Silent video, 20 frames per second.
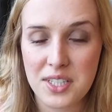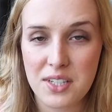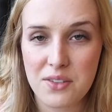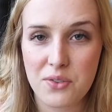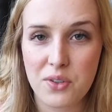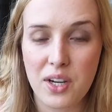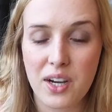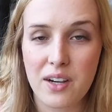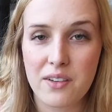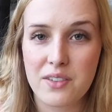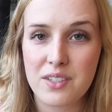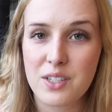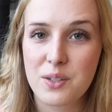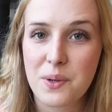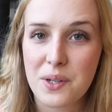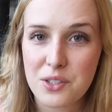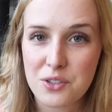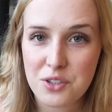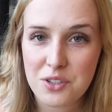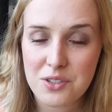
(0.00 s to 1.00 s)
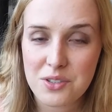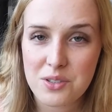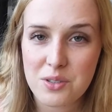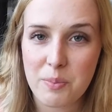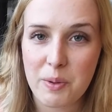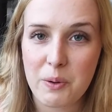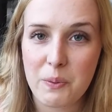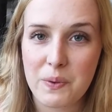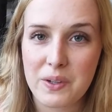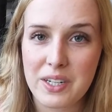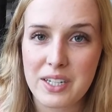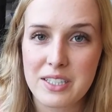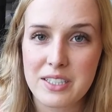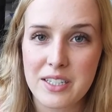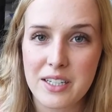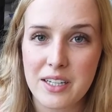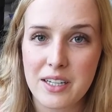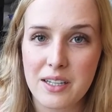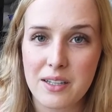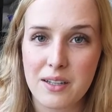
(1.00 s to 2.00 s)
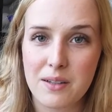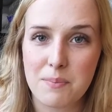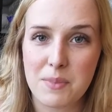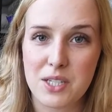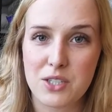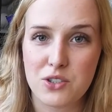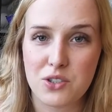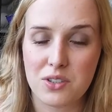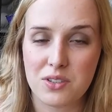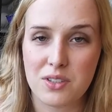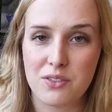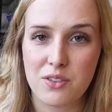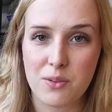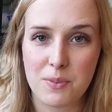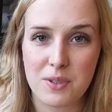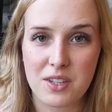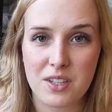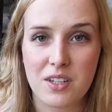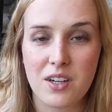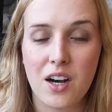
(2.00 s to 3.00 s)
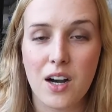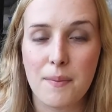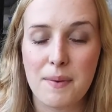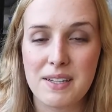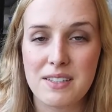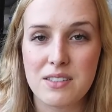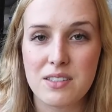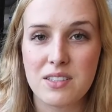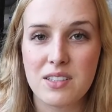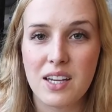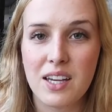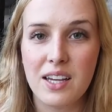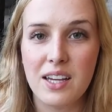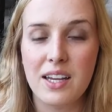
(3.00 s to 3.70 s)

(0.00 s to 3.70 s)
If you have any questions about what I did, make sure and leave them in the comments.